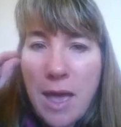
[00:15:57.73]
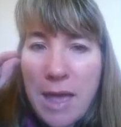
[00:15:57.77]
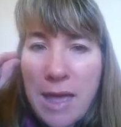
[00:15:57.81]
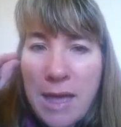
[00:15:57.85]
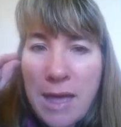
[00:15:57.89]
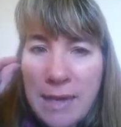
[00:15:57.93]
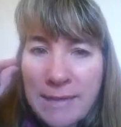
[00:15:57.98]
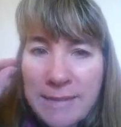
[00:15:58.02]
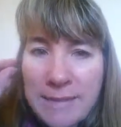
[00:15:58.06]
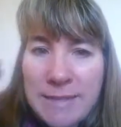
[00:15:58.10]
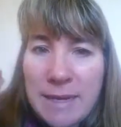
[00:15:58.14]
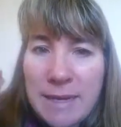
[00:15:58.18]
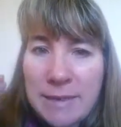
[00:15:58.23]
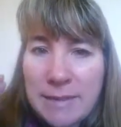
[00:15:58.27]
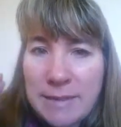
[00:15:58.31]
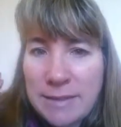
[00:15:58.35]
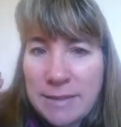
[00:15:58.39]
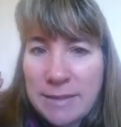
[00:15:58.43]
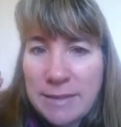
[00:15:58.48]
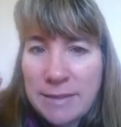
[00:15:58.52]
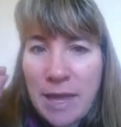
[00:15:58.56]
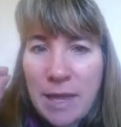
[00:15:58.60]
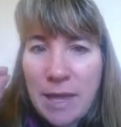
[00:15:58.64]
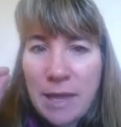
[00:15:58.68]
It
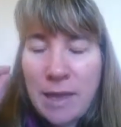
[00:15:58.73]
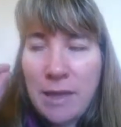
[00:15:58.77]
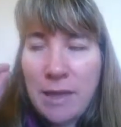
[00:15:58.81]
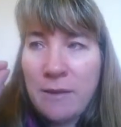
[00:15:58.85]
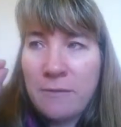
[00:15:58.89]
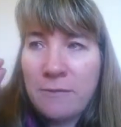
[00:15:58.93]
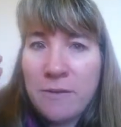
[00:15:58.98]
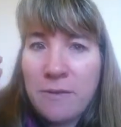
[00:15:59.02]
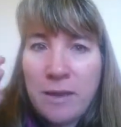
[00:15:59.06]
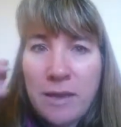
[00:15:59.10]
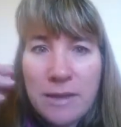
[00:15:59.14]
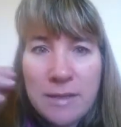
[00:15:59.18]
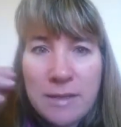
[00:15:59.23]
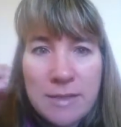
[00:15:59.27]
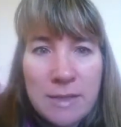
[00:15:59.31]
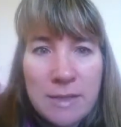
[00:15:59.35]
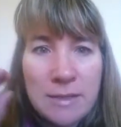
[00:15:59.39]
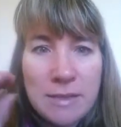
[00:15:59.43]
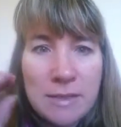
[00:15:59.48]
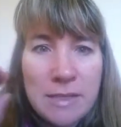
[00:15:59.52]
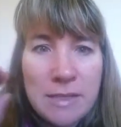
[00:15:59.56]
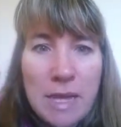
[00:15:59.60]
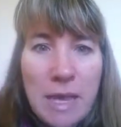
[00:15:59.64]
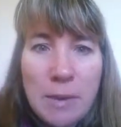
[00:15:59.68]
does take effort, it
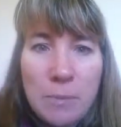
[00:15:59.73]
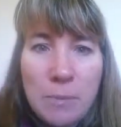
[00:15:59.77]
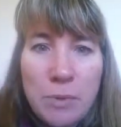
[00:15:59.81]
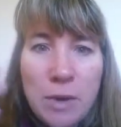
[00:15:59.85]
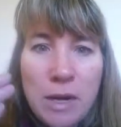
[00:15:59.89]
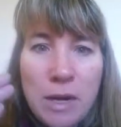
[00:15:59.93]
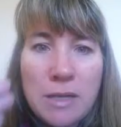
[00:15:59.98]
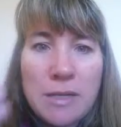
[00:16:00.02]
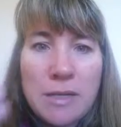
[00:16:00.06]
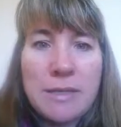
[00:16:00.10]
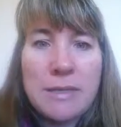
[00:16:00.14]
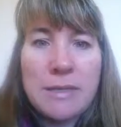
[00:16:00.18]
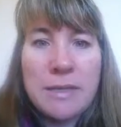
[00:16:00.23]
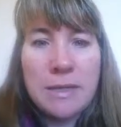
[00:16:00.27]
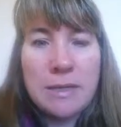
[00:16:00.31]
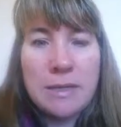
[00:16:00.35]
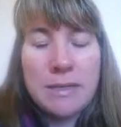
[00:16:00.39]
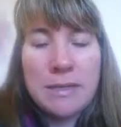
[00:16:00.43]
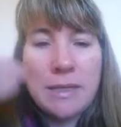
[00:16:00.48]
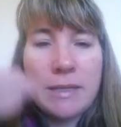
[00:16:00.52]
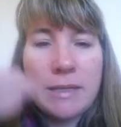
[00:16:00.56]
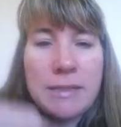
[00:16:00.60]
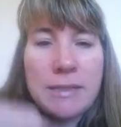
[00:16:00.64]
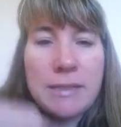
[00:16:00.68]
does take practice, and
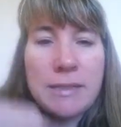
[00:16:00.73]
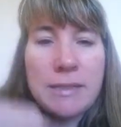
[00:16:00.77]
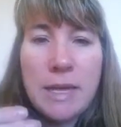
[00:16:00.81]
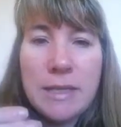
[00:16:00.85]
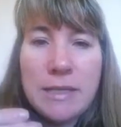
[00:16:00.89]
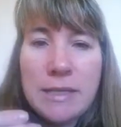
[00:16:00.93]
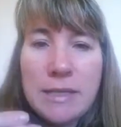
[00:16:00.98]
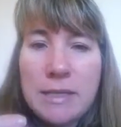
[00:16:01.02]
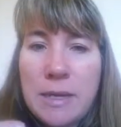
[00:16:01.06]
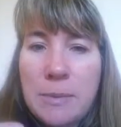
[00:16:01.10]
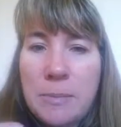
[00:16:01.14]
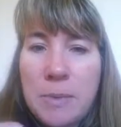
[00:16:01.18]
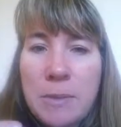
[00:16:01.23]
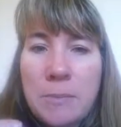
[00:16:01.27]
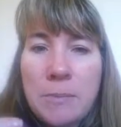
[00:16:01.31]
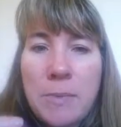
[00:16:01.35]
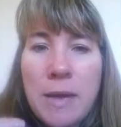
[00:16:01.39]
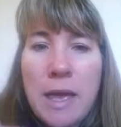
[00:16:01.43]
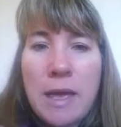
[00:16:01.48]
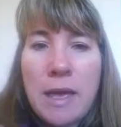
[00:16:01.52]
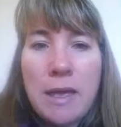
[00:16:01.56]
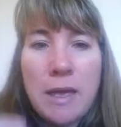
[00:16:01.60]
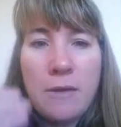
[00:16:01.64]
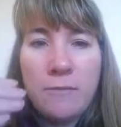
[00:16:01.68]
it does take stepping
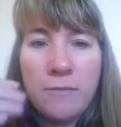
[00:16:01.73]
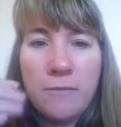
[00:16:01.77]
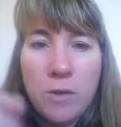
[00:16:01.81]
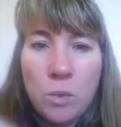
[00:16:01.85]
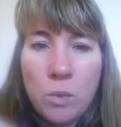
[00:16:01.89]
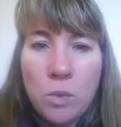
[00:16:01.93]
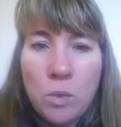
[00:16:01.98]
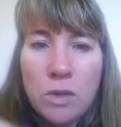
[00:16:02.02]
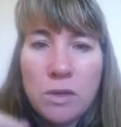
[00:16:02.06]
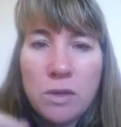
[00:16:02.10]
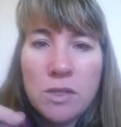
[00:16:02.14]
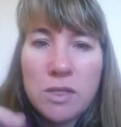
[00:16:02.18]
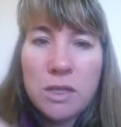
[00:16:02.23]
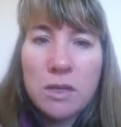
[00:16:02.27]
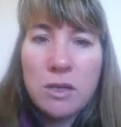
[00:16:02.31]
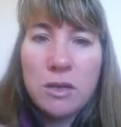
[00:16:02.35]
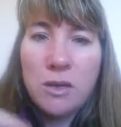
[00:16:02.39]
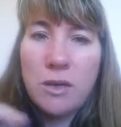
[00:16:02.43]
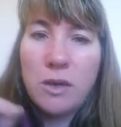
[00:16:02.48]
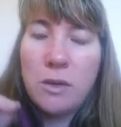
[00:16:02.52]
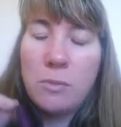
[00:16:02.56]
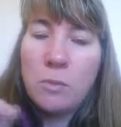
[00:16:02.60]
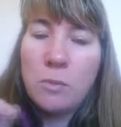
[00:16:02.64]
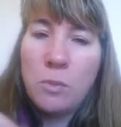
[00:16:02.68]
back. If you want to
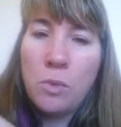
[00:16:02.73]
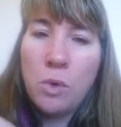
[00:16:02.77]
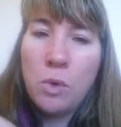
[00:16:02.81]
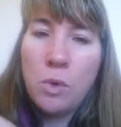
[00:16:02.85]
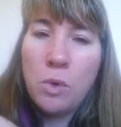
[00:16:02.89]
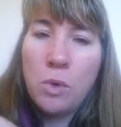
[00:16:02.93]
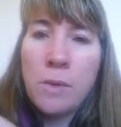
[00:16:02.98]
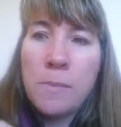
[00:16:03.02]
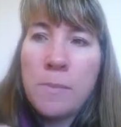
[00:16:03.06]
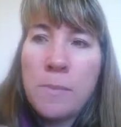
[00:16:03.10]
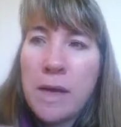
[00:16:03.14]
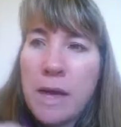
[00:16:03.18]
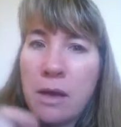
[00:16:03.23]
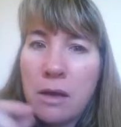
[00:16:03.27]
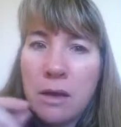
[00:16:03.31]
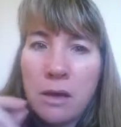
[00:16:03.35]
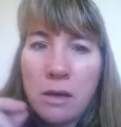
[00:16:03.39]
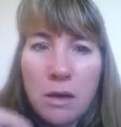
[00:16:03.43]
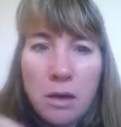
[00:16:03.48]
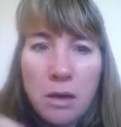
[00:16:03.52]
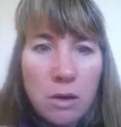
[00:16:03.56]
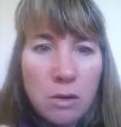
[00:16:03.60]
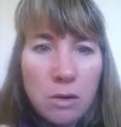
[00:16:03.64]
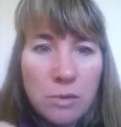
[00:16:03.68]
learn more
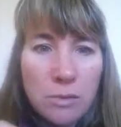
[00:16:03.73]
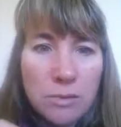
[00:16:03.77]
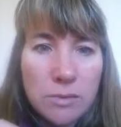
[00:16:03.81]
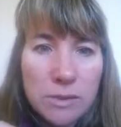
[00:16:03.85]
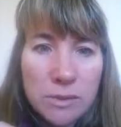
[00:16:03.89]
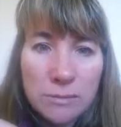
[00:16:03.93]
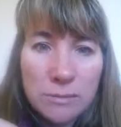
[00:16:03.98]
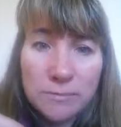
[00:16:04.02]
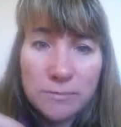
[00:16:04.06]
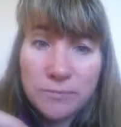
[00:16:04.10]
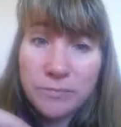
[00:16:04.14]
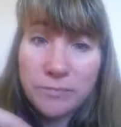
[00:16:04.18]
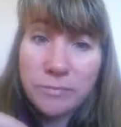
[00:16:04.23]
about goals,